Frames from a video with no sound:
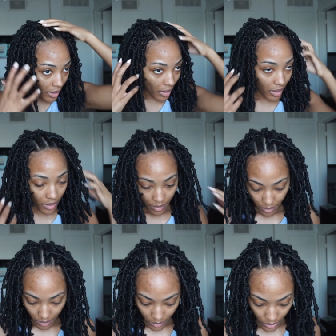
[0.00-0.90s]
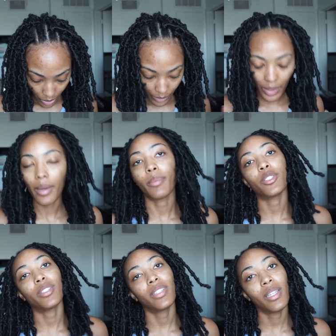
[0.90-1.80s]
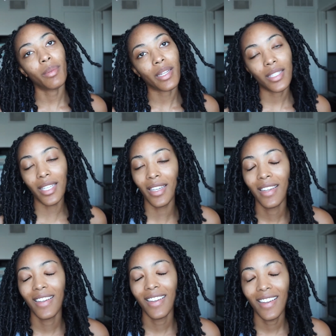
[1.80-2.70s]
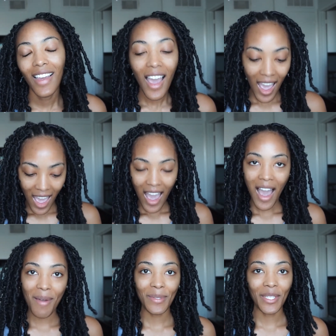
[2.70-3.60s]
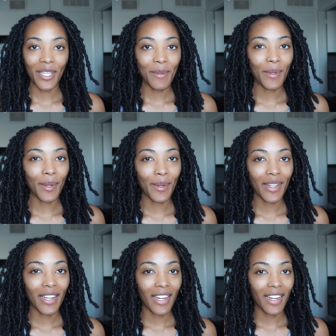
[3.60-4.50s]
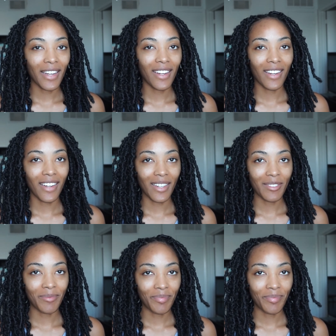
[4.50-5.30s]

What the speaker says: So yeah, I'm just gonna keep, like I said, I'm just gonna keep going, and yeah.